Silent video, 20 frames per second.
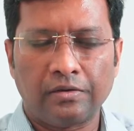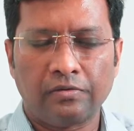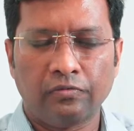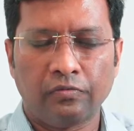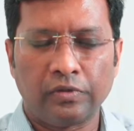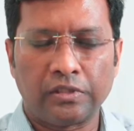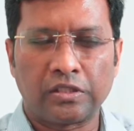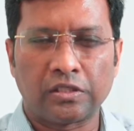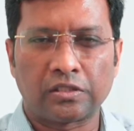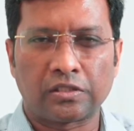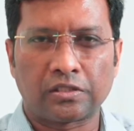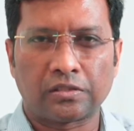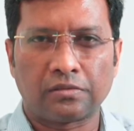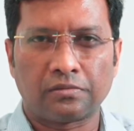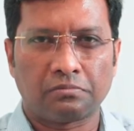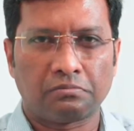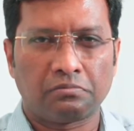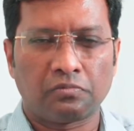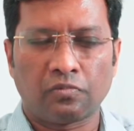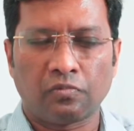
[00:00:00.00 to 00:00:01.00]
which is
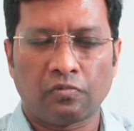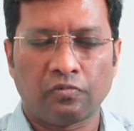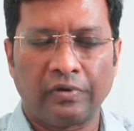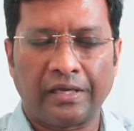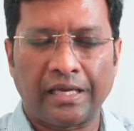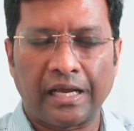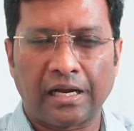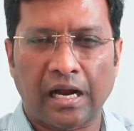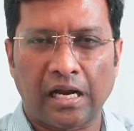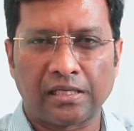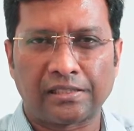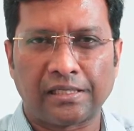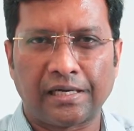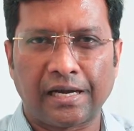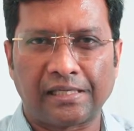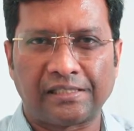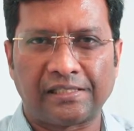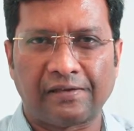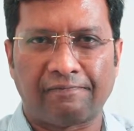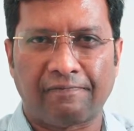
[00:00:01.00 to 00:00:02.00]
we can
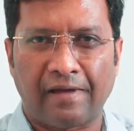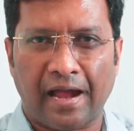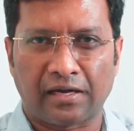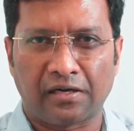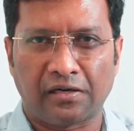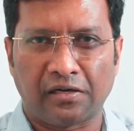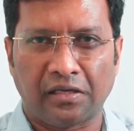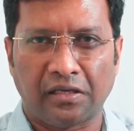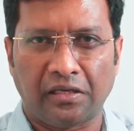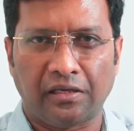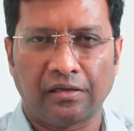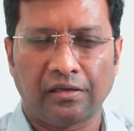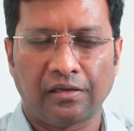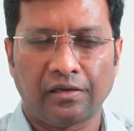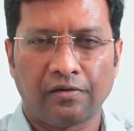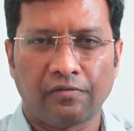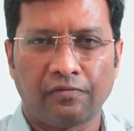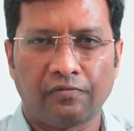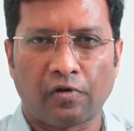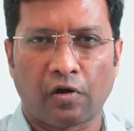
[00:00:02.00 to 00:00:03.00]
consider as a factory
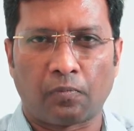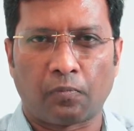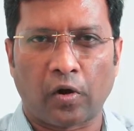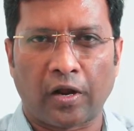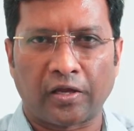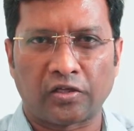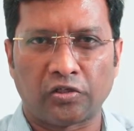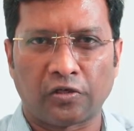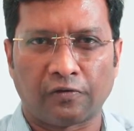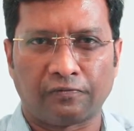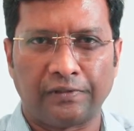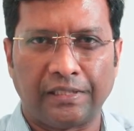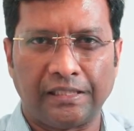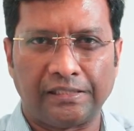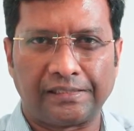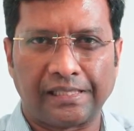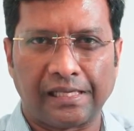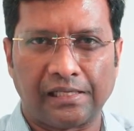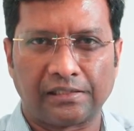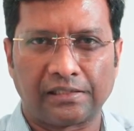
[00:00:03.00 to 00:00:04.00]
for production of
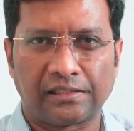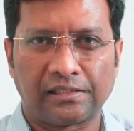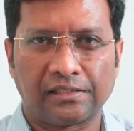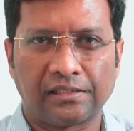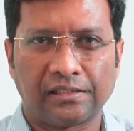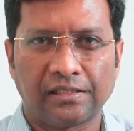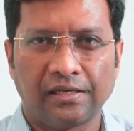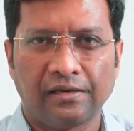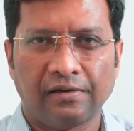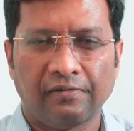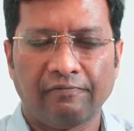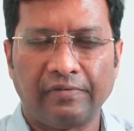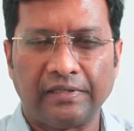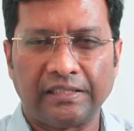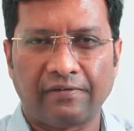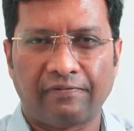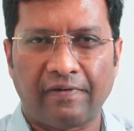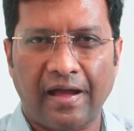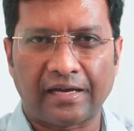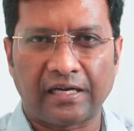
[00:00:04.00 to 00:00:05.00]
these cells. When
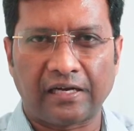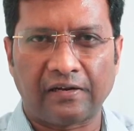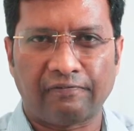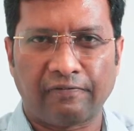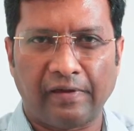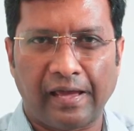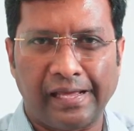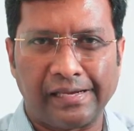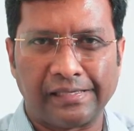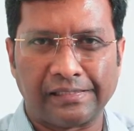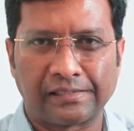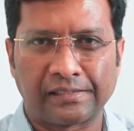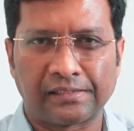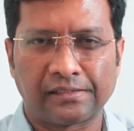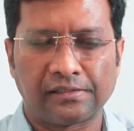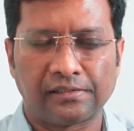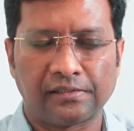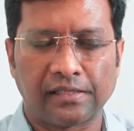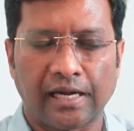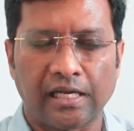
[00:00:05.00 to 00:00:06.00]
the factory fails,
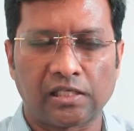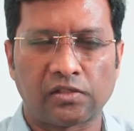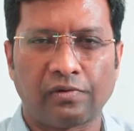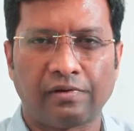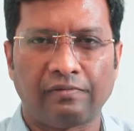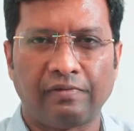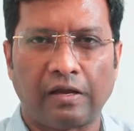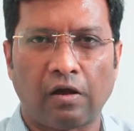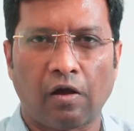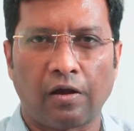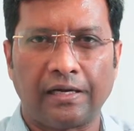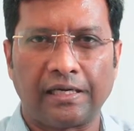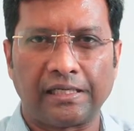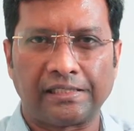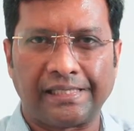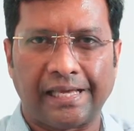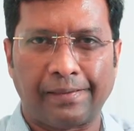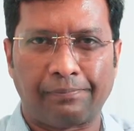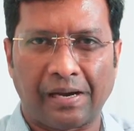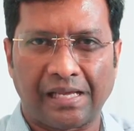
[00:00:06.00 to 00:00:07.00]
that is when we call it
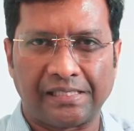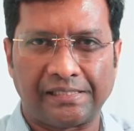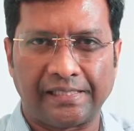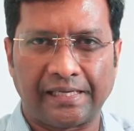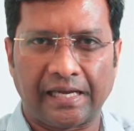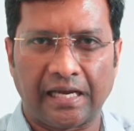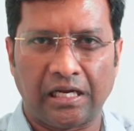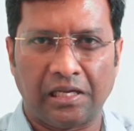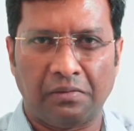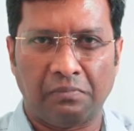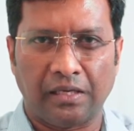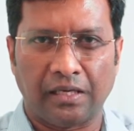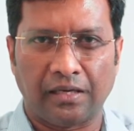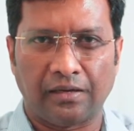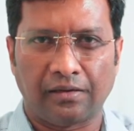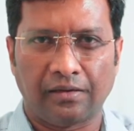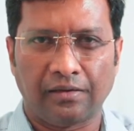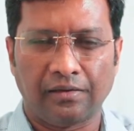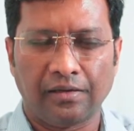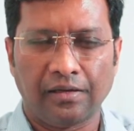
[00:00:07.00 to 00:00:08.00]
as aplastic
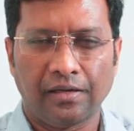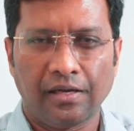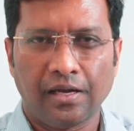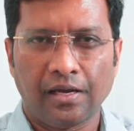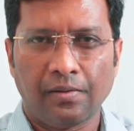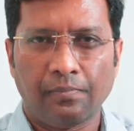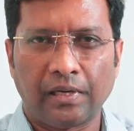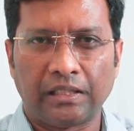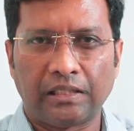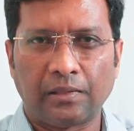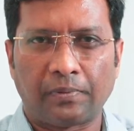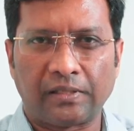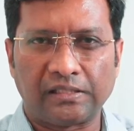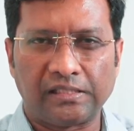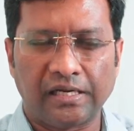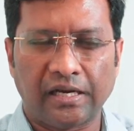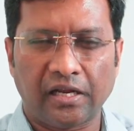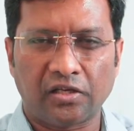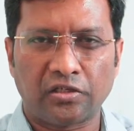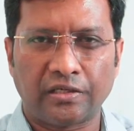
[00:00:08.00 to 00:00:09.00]
anemia. But the
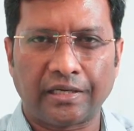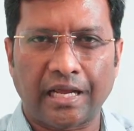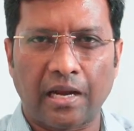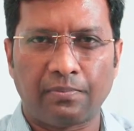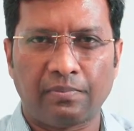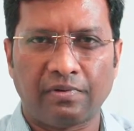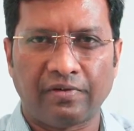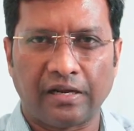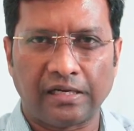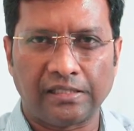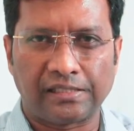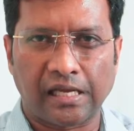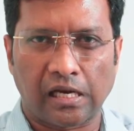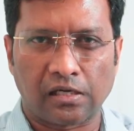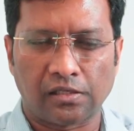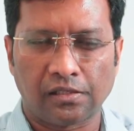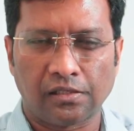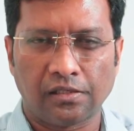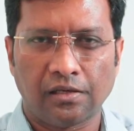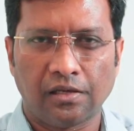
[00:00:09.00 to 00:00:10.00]
presentation can be very
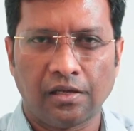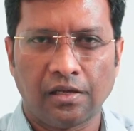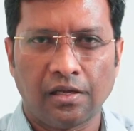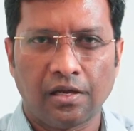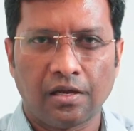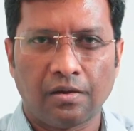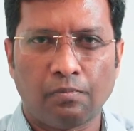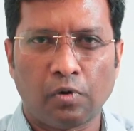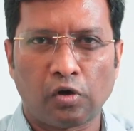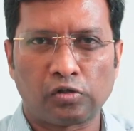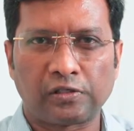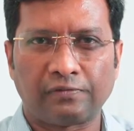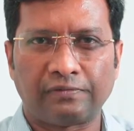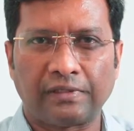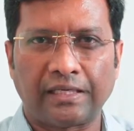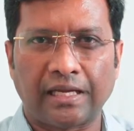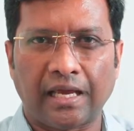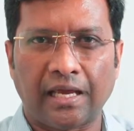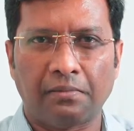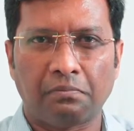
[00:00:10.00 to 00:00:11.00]
subtle. Most of
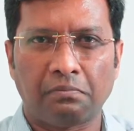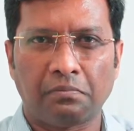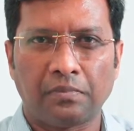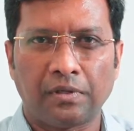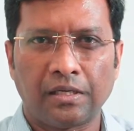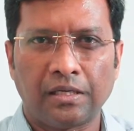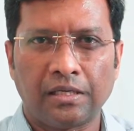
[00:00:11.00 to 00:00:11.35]
the time,